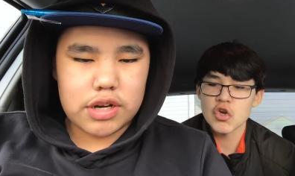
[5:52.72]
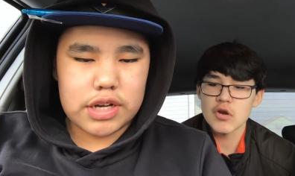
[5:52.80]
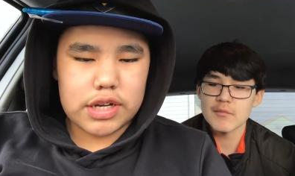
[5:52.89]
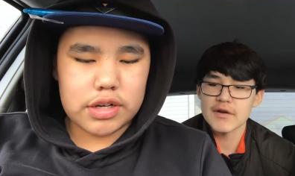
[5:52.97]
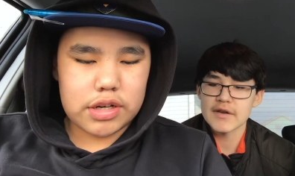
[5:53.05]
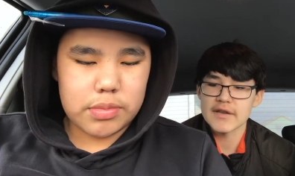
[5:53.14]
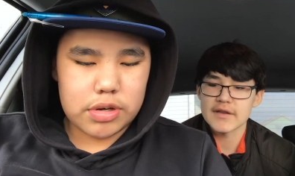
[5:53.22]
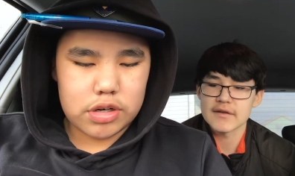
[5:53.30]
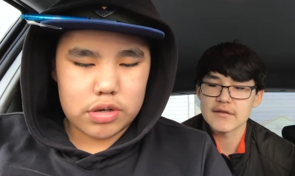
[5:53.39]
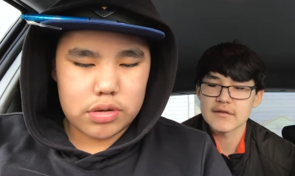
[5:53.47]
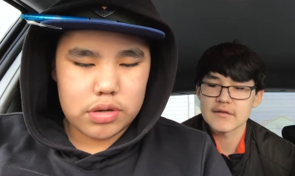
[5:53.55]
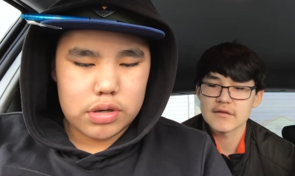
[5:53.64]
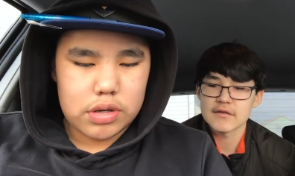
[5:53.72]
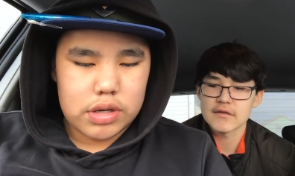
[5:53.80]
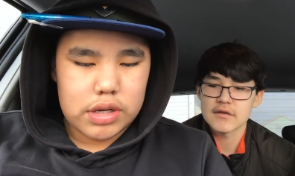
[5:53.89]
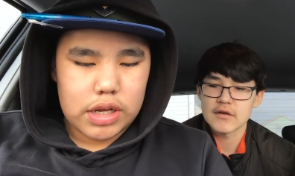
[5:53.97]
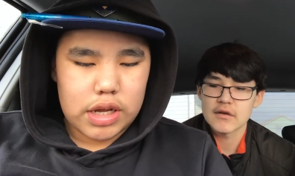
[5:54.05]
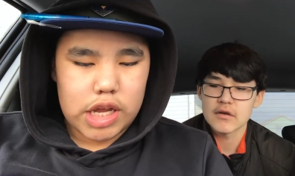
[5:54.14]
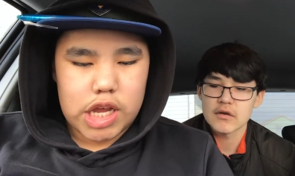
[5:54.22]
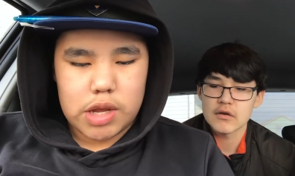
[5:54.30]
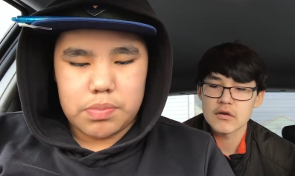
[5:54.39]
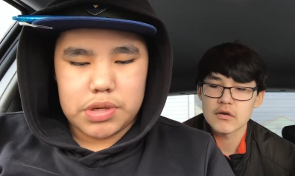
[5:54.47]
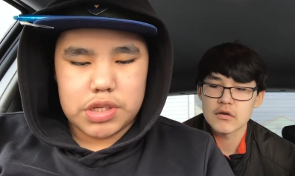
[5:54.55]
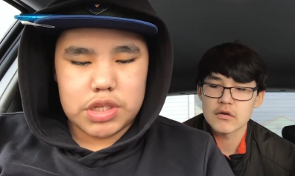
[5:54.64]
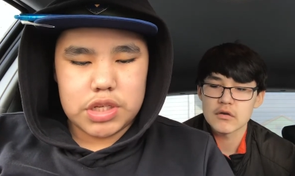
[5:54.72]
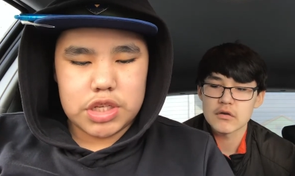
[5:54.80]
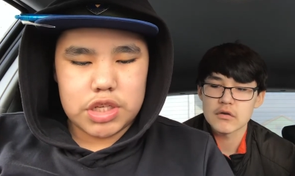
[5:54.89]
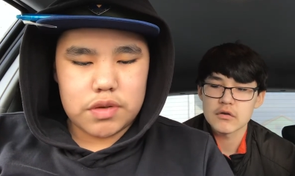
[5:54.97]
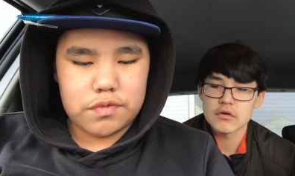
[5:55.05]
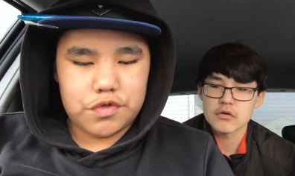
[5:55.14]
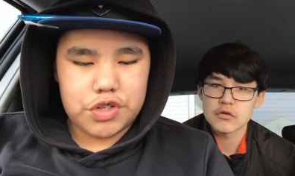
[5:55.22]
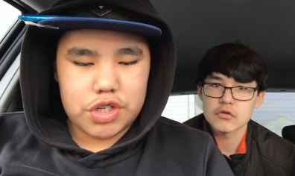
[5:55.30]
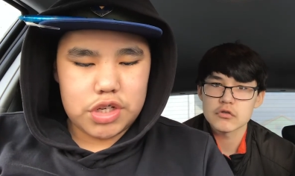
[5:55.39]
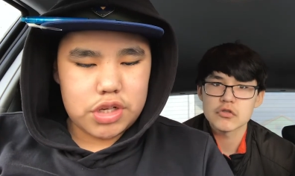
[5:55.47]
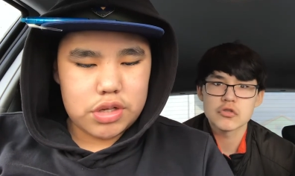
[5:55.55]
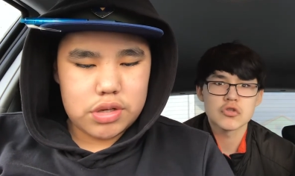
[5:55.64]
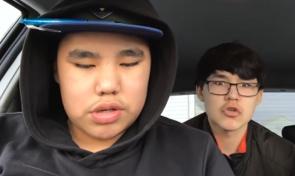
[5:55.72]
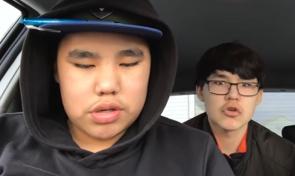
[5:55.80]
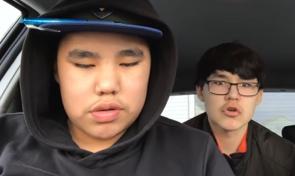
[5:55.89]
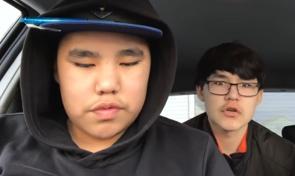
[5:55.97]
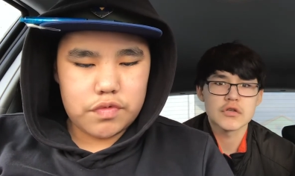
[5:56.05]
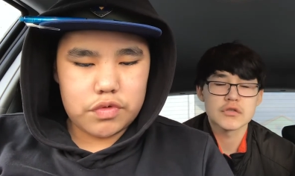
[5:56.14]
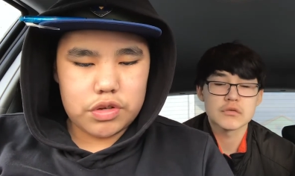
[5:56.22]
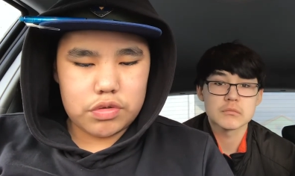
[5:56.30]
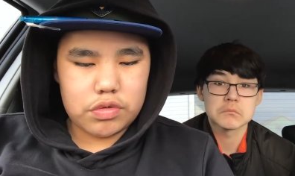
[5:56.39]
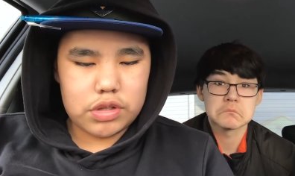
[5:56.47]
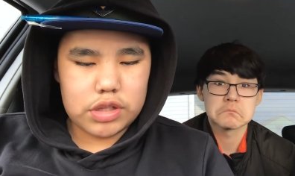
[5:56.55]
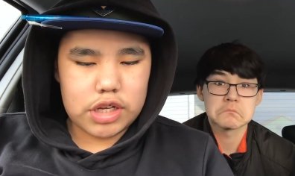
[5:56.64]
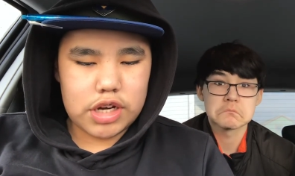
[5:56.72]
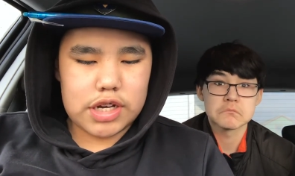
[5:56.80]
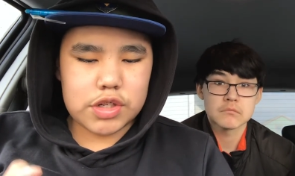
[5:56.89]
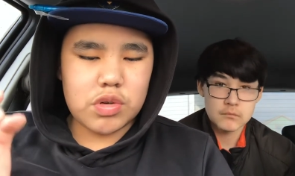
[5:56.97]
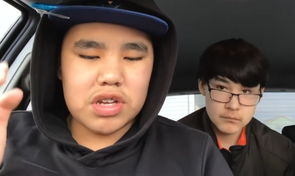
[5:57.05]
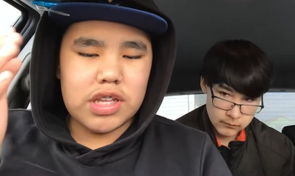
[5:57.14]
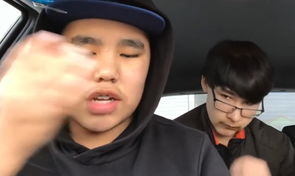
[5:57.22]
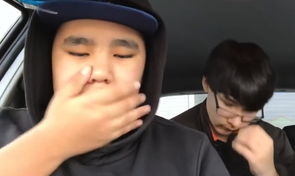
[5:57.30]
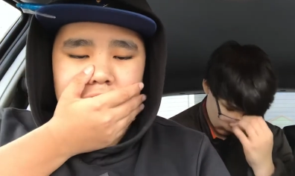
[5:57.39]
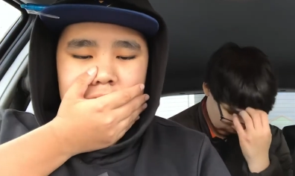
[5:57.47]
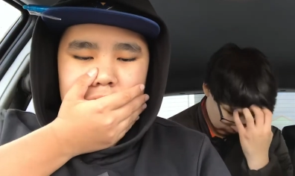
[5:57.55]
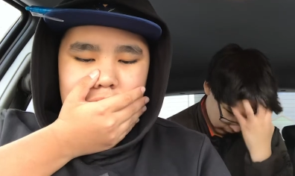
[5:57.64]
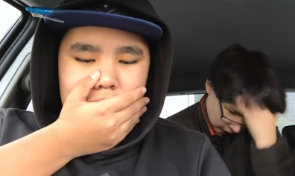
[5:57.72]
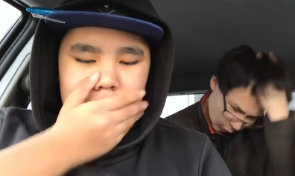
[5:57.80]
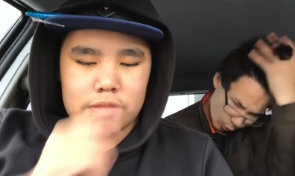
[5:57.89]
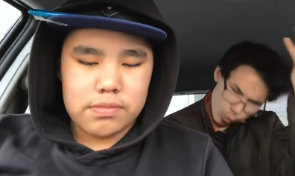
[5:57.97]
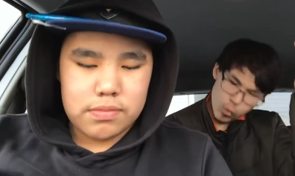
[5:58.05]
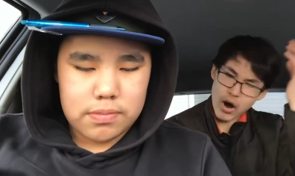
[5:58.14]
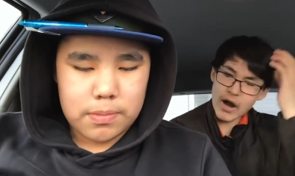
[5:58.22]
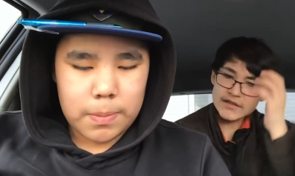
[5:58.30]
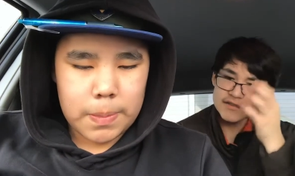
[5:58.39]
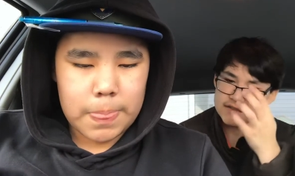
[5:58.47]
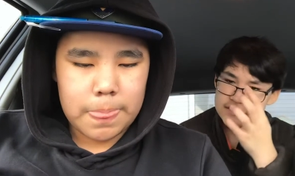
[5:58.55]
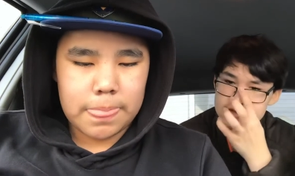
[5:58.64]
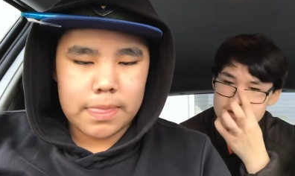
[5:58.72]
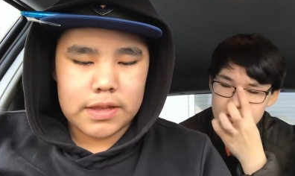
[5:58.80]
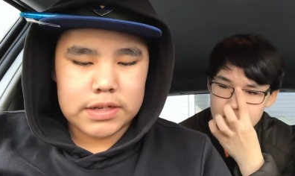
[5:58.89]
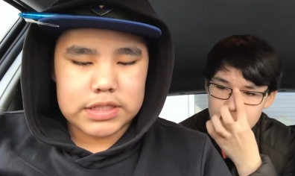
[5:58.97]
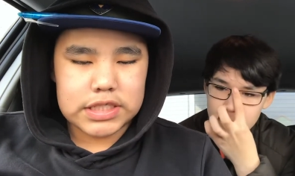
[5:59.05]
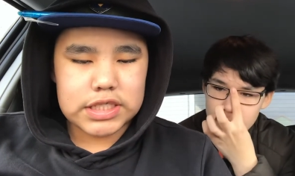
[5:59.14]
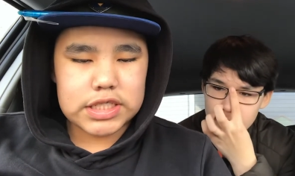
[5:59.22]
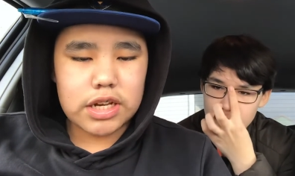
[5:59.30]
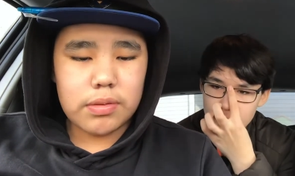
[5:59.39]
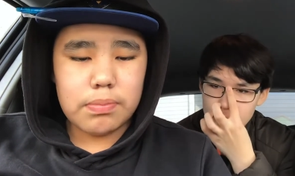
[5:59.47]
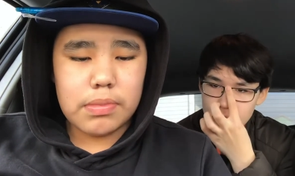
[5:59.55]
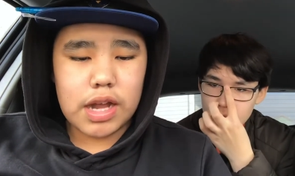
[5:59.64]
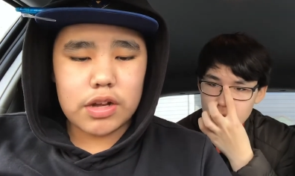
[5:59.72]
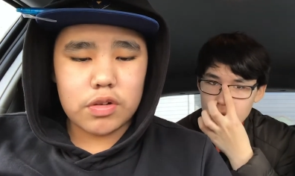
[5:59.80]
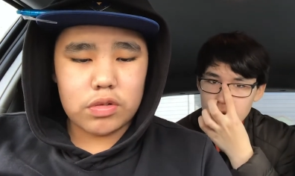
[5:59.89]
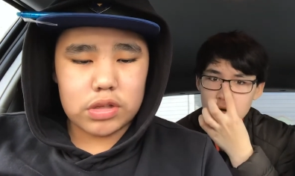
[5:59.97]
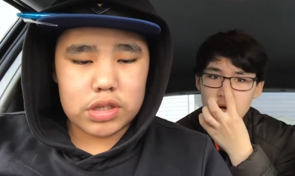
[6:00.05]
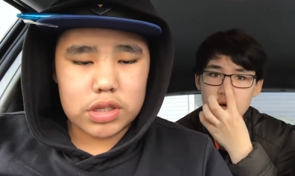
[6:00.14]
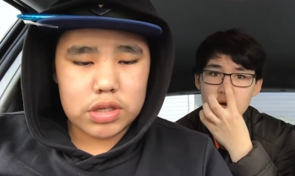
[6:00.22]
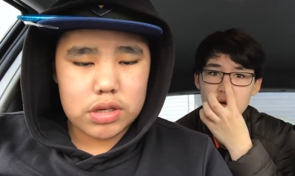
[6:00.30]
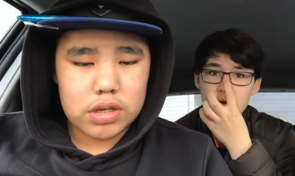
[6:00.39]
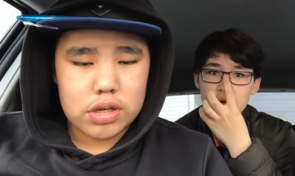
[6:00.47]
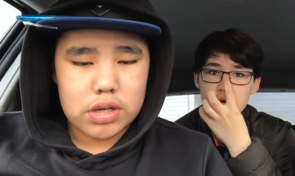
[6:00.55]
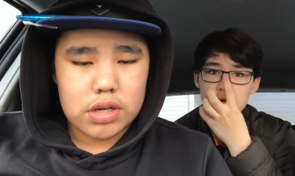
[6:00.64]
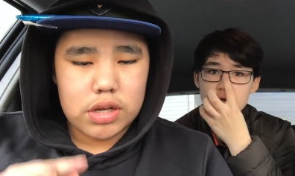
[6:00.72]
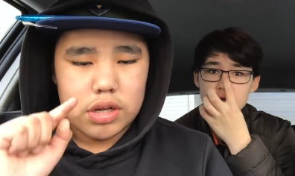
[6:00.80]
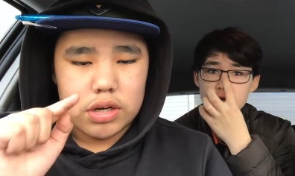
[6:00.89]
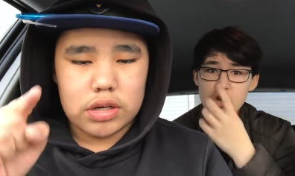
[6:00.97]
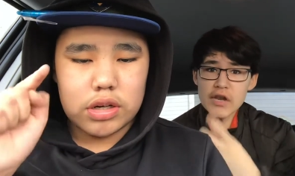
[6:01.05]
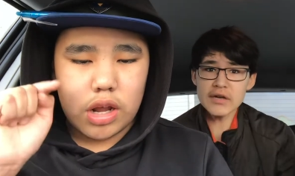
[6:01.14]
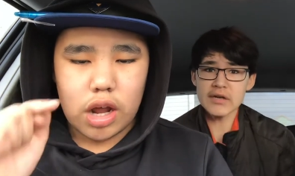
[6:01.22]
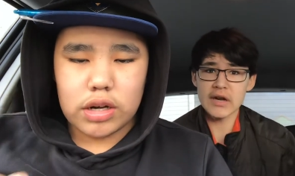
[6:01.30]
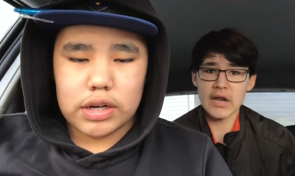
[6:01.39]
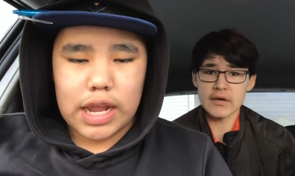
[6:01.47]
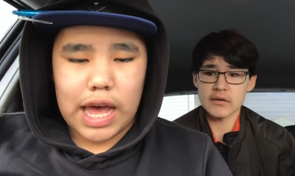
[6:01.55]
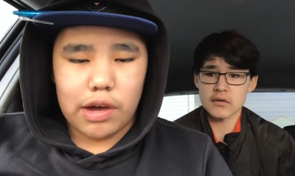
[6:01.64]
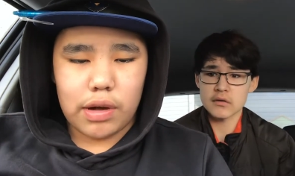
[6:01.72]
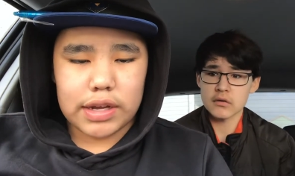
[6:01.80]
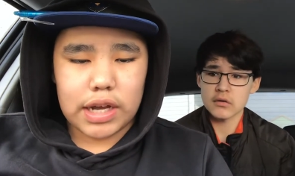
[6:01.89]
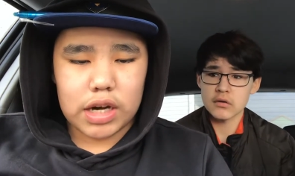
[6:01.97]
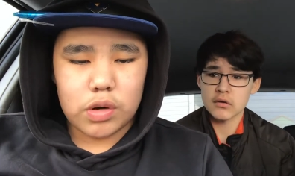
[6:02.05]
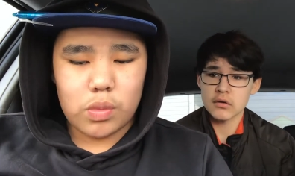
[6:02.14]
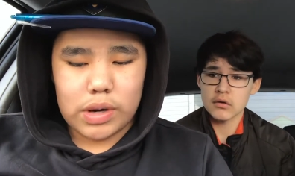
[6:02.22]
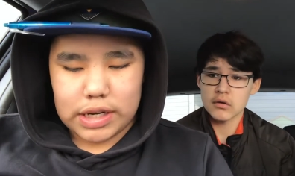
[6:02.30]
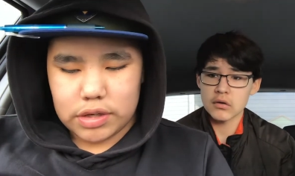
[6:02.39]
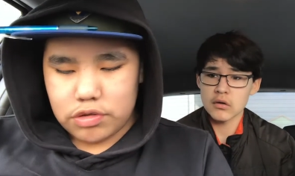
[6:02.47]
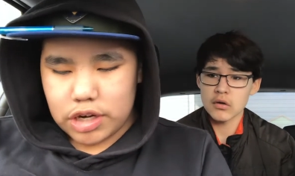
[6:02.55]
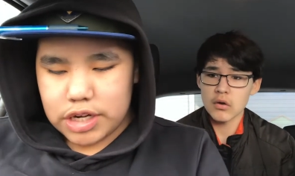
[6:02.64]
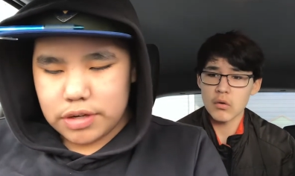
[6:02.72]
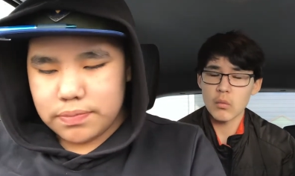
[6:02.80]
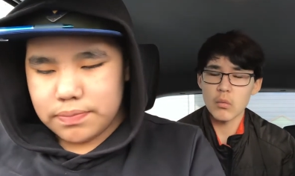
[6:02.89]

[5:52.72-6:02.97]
Speaker 1: Germany. A, B, C, D, F, G. Sure. There is Greenland! Oh! What? Set up manually. Greenland. Not now. I gotta wait. Great.